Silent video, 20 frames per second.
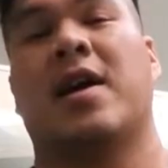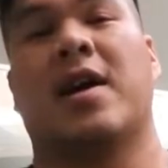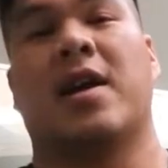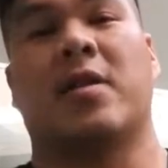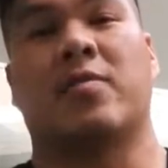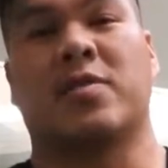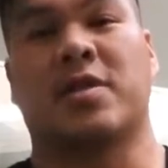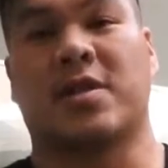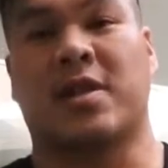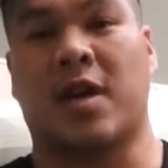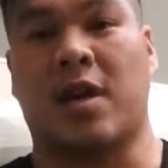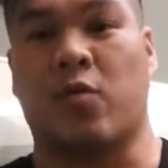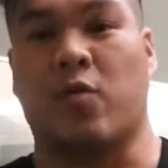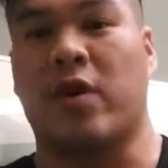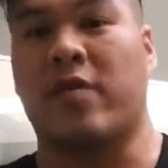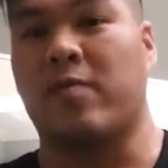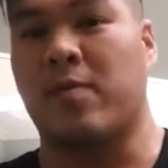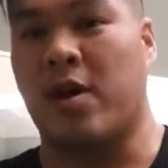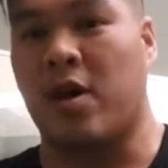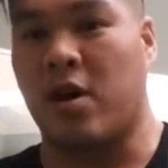and I'm just kind of
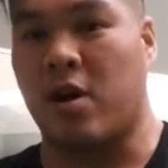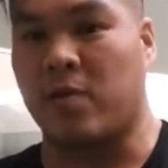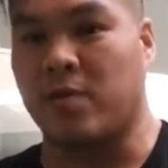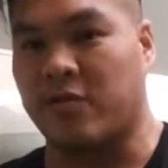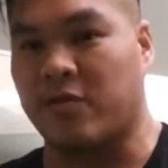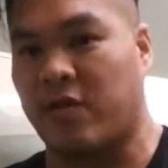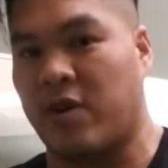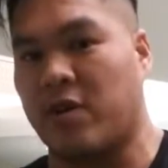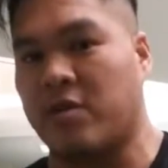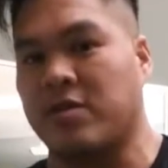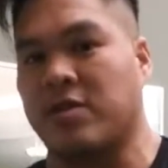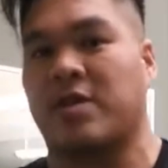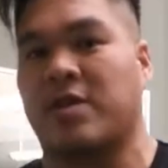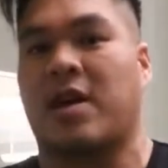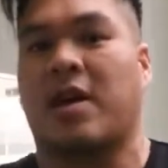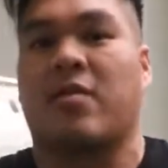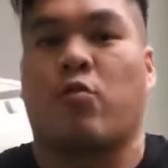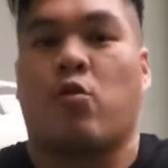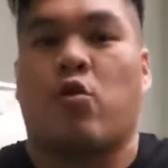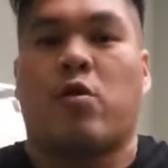waving my arms around, just
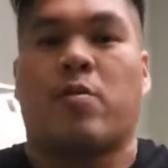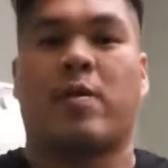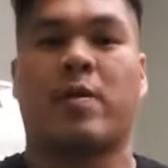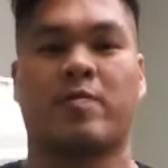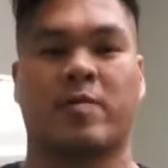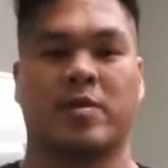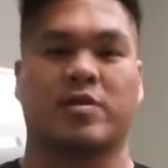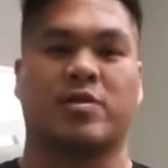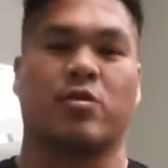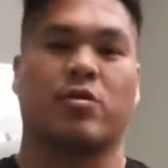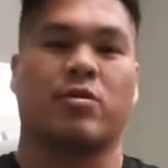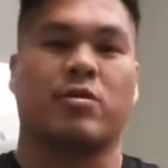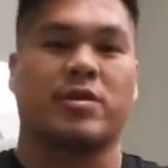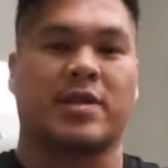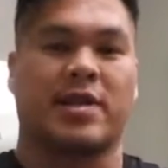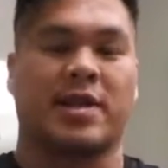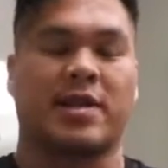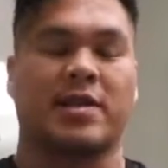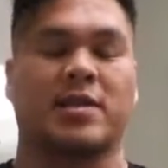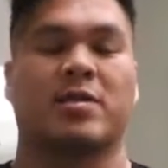kind of warming up the
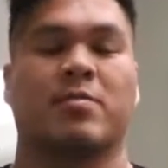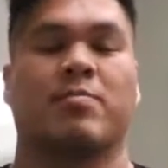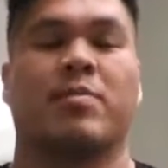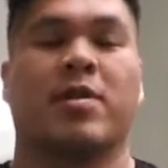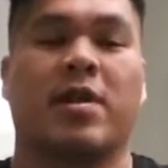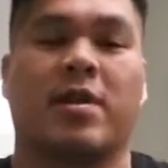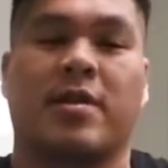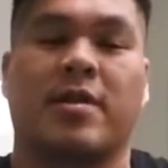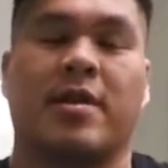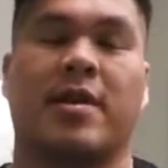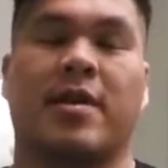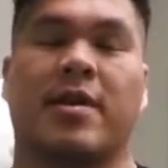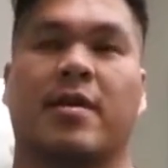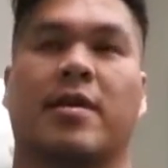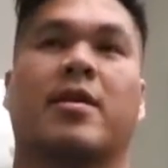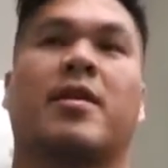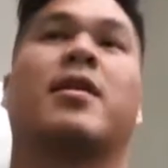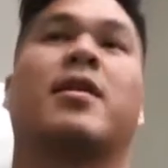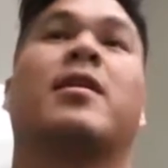shoulders, getting some blood in there.